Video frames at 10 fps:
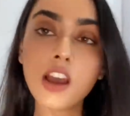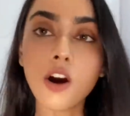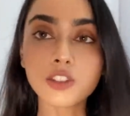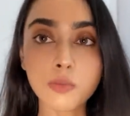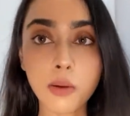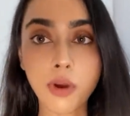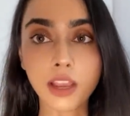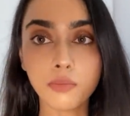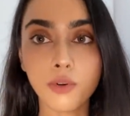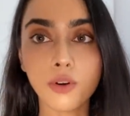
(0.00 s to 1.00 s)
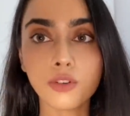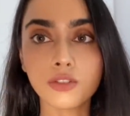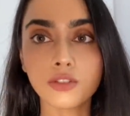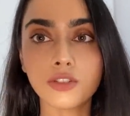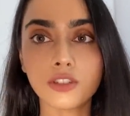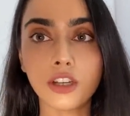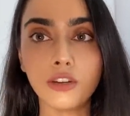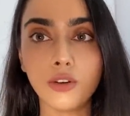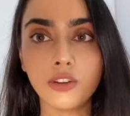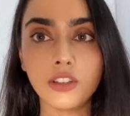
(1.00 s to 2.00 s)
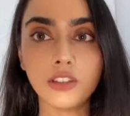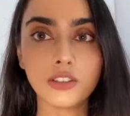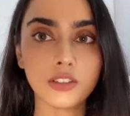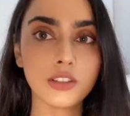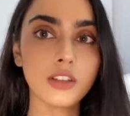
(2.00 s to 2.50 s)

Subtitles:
Also, my mic broke, so just ignore this.